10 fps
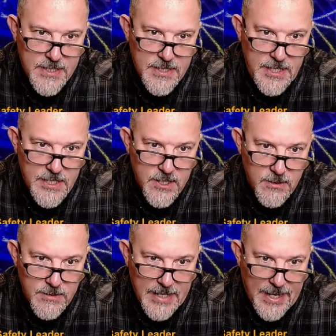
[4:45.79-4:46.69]
these
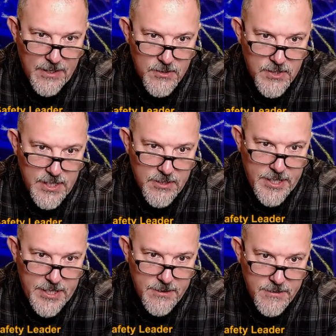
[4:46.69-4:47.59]
little dials that are
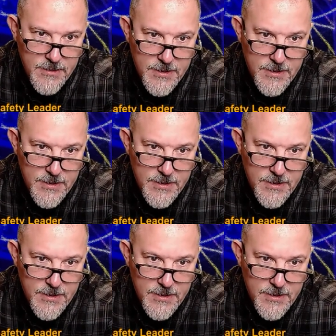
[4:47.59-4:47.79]
here?